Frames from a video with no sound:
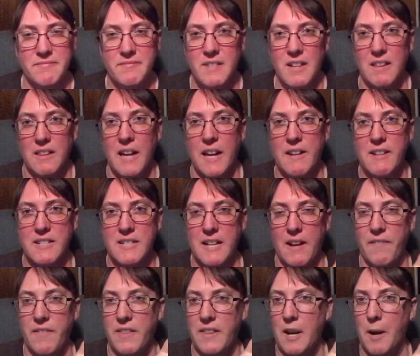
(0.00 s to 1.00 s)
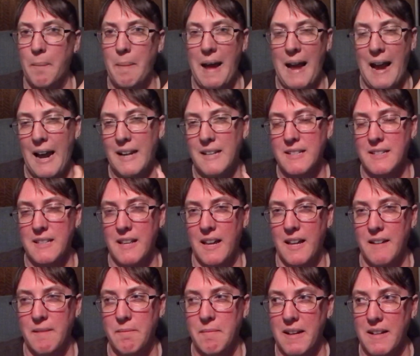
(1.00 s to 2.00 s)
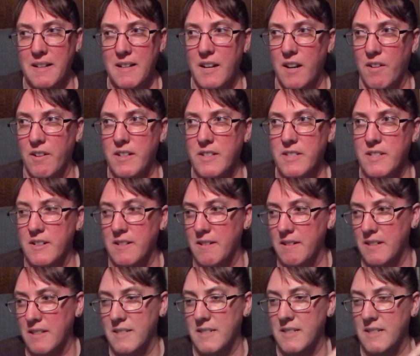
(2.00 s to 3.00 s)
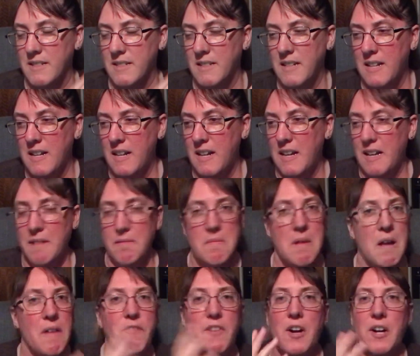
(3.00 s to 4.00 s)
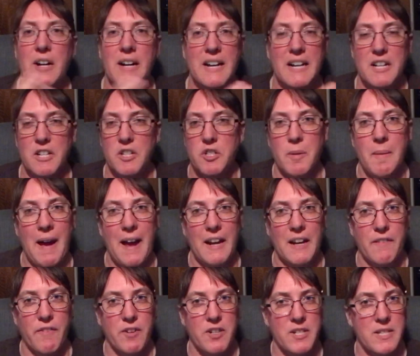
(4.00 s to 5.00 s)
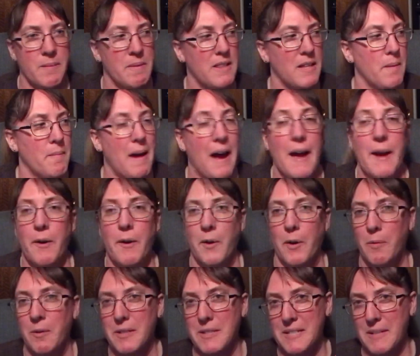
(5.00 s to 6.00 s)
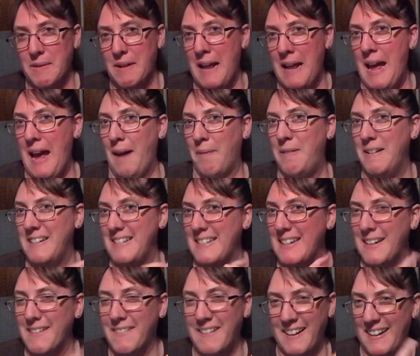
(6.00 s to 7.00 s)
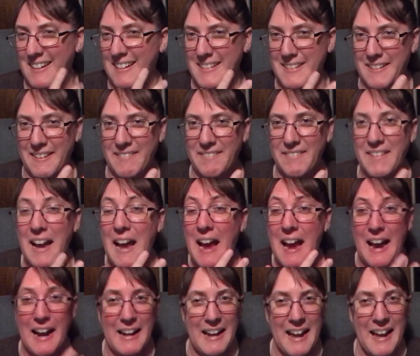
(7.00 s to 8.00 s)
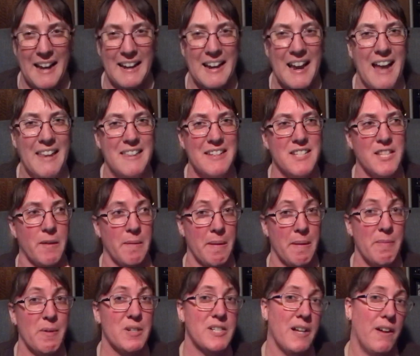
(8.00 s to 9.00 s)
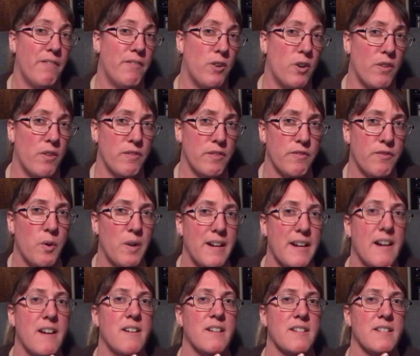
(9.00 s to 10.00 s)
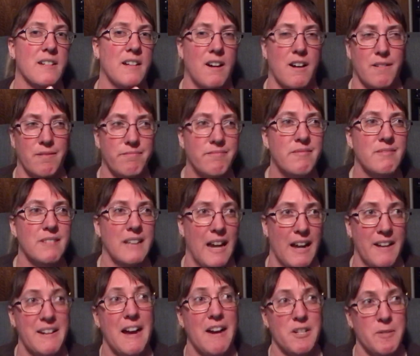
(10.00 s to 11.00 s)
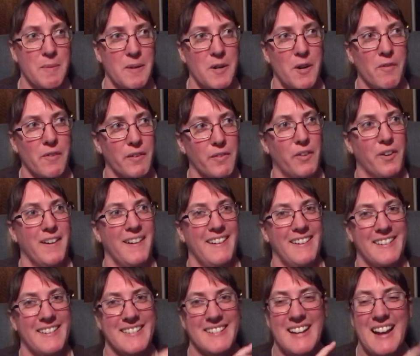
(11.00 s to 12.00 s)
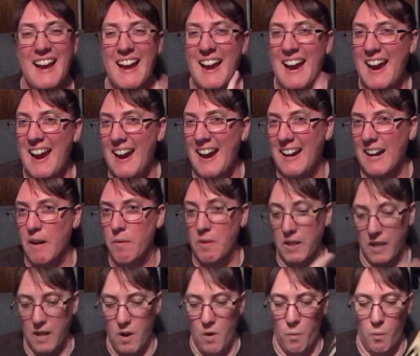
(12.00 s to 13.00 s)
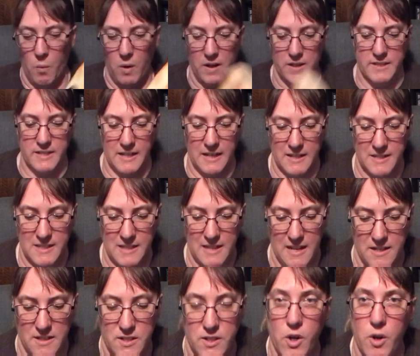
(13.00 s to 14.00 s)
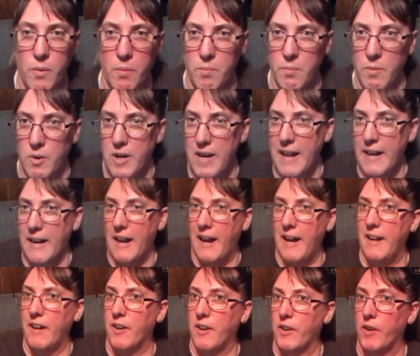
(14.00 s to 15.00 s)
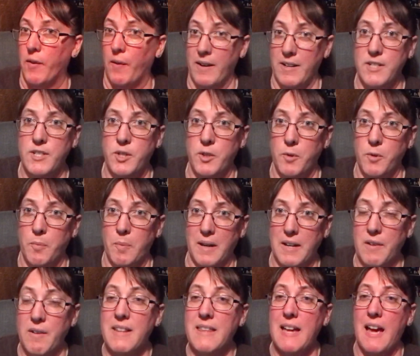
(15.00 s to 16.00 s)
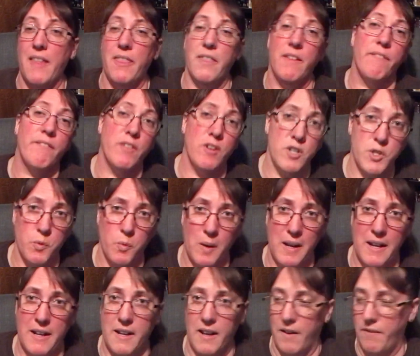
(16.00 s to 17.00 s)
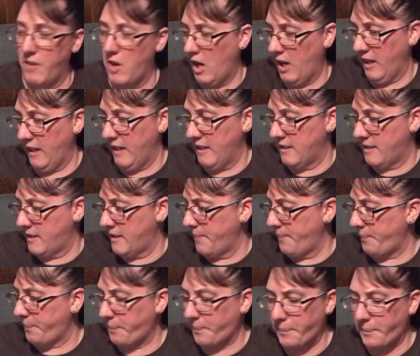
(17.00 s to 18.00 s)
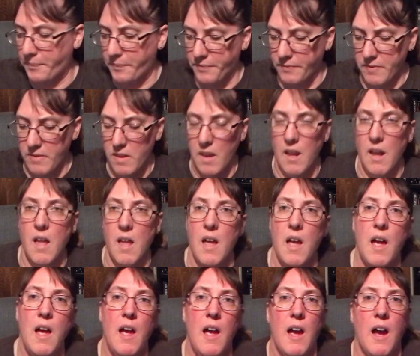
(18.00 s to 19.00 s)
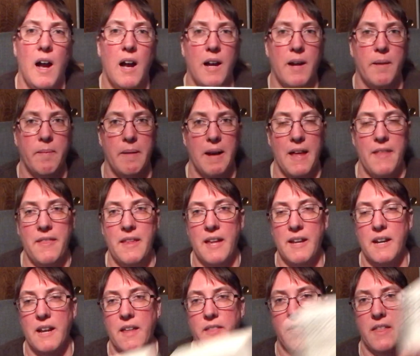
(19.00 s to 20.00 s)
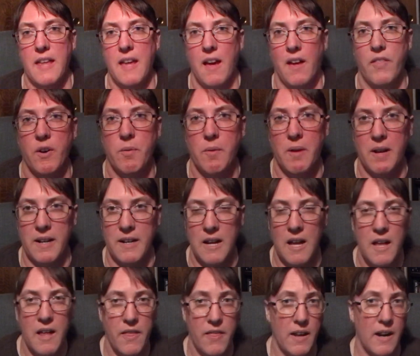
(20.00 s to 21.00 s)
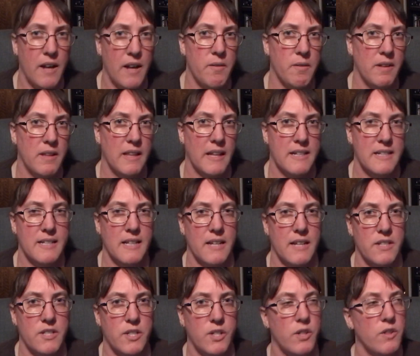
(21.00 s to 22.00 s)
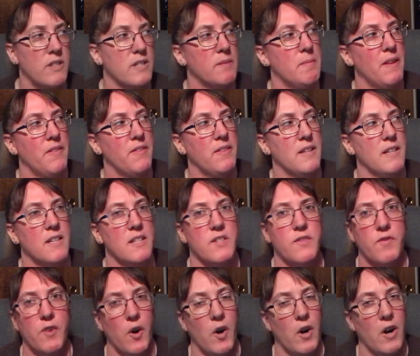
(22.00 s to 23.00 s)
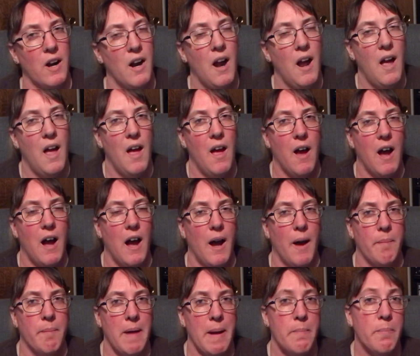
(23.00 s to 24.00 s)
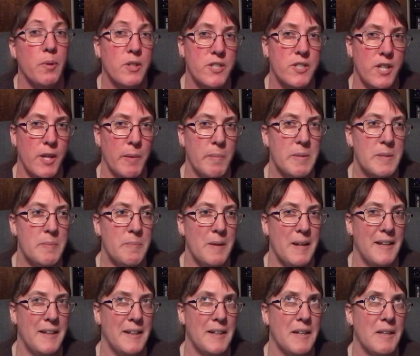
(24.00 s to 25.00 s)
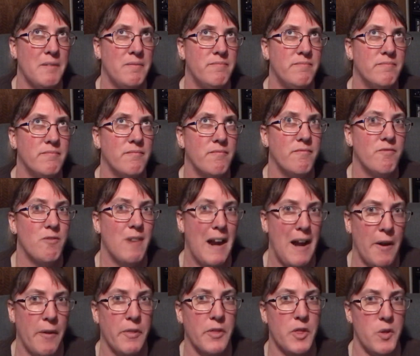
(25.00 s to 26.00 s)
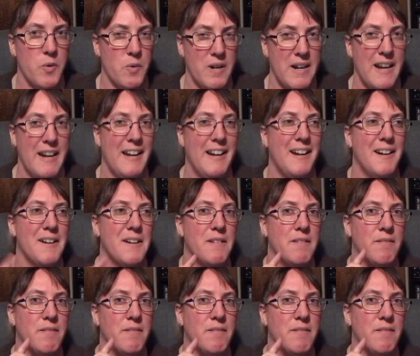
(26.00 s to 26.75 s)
lot of stuff in their past that make, you know, because it's very traumatic for some of them. I don't know. We'll see what happens. Anyway, so I've, again, had this on my bookshelf for over 4 years. Or, yeah, now it's been over 4 years. And I really want to get to that. So Maria and I are going to buddy read that in the first week of August. And then the other one that I'd really like to get to this month is for my BookTube spin round 3,